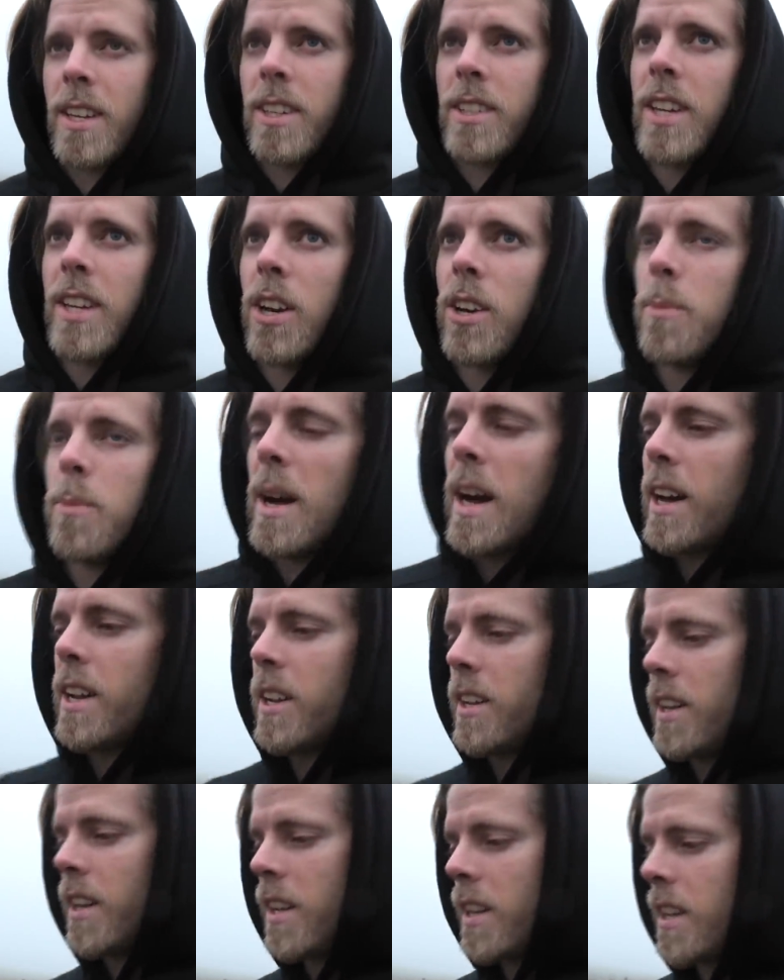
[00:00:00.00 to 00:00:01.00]
shadow
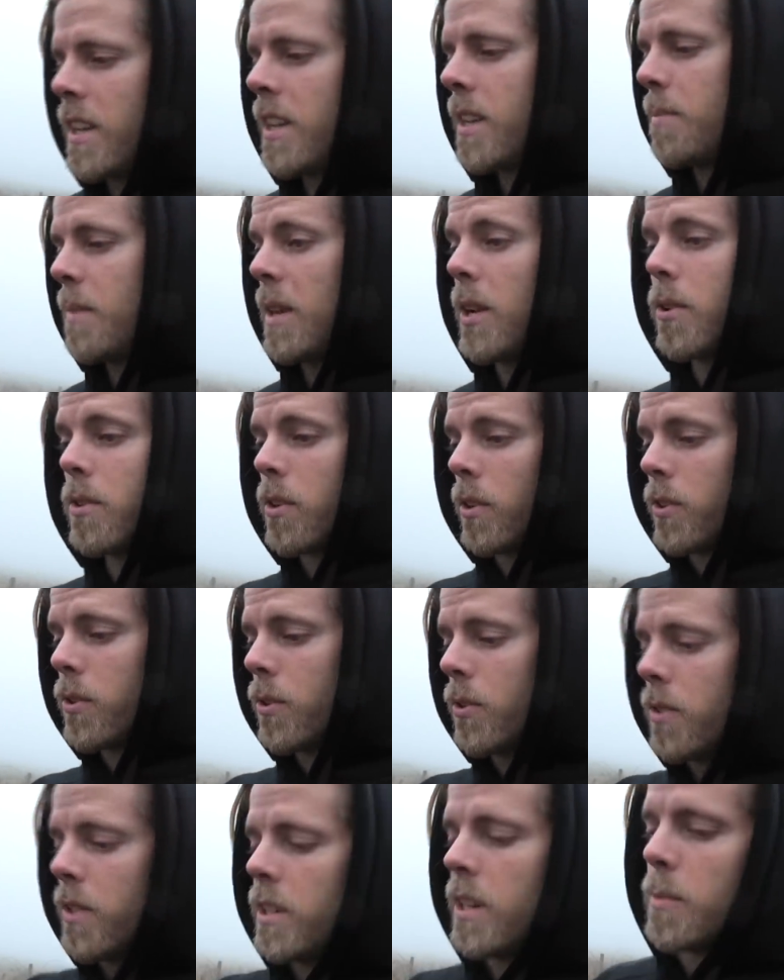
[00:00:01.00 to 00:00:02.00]
ban me or
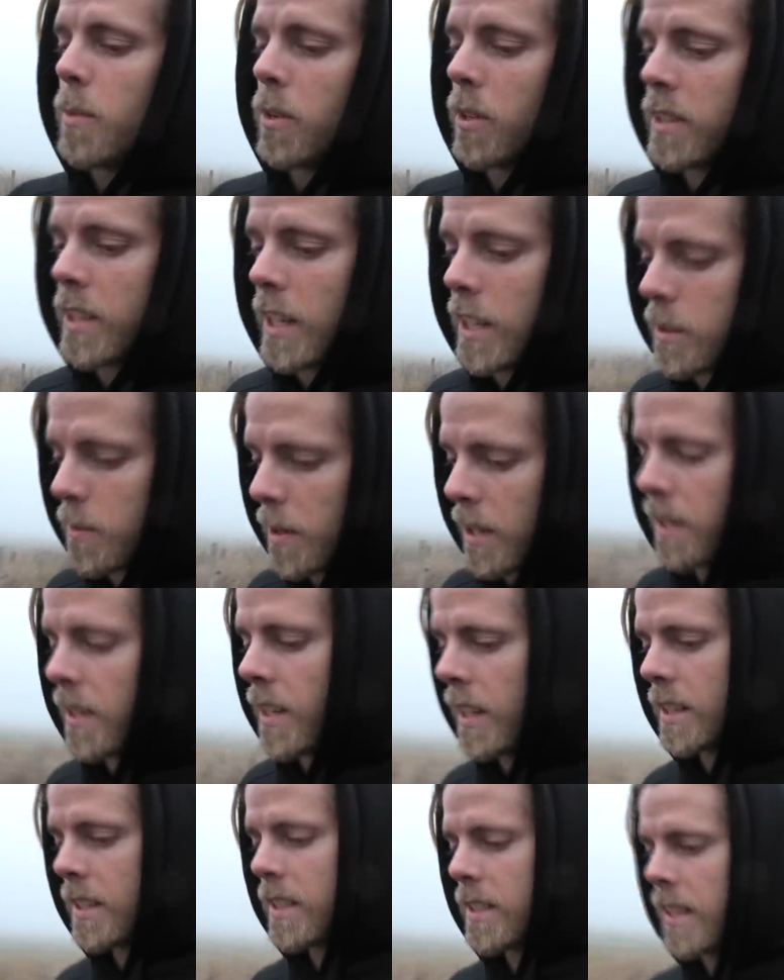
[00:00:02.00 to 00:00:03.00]
not, or demonetize me,
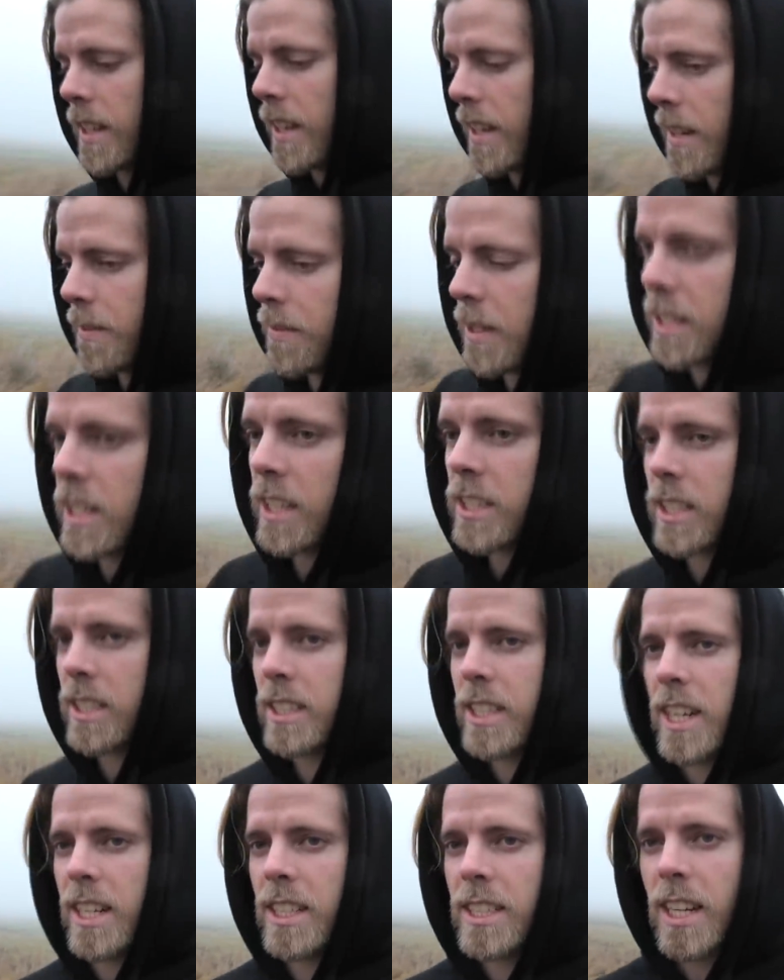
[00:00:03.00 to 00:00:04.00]
it
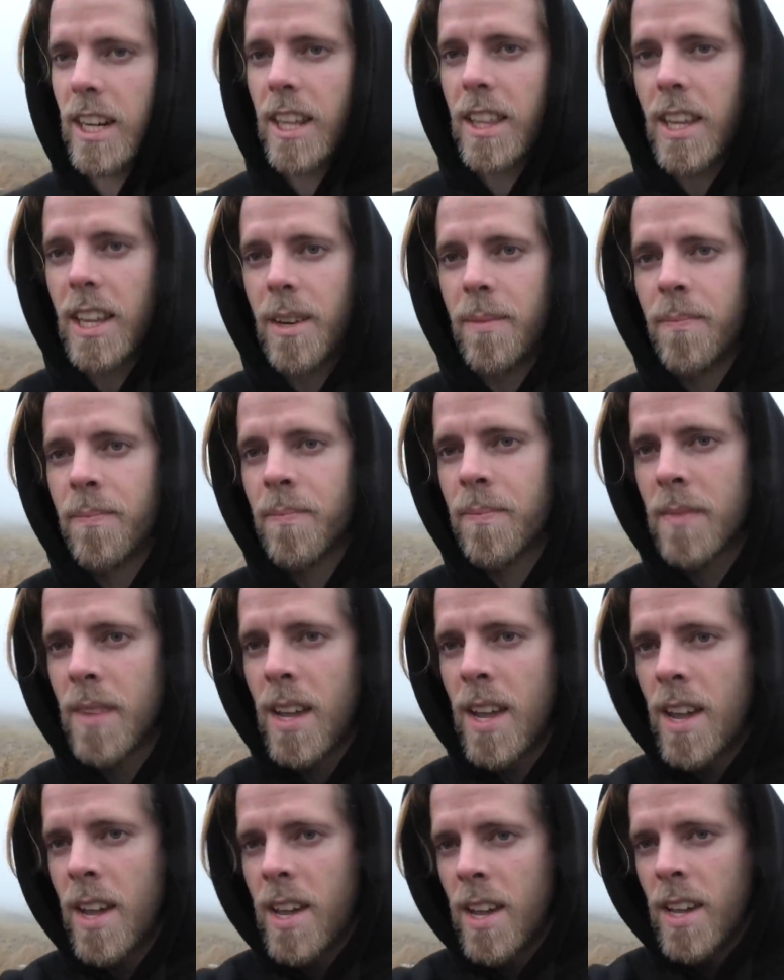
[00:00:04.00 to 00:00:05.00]
doesn't change anything.
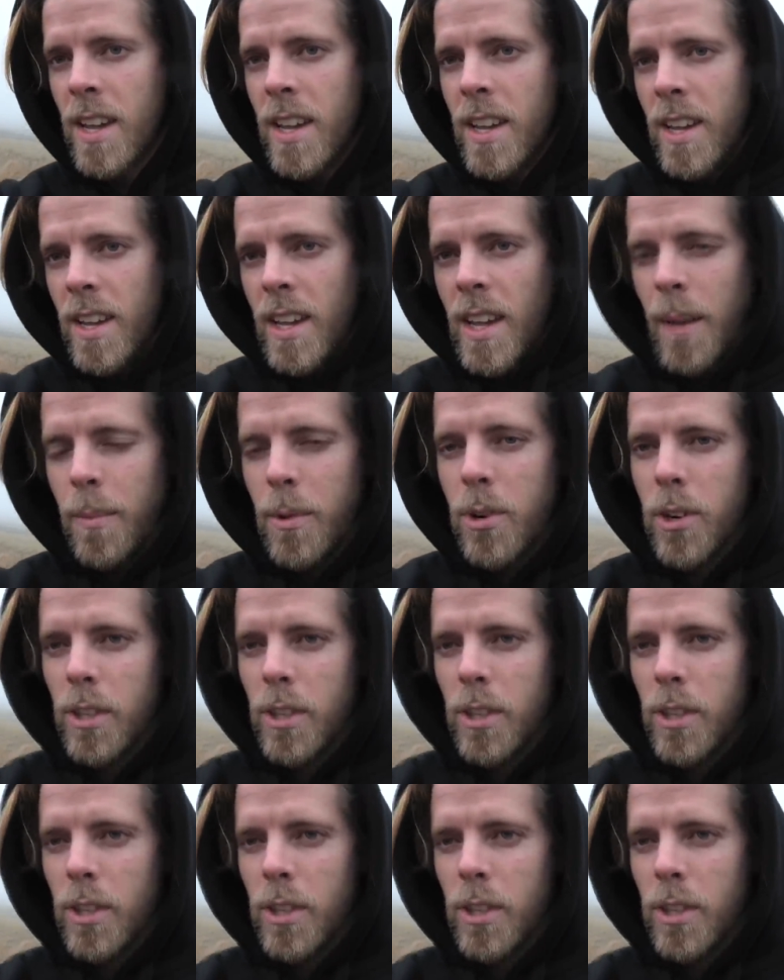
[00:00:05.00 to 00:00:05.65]
I'm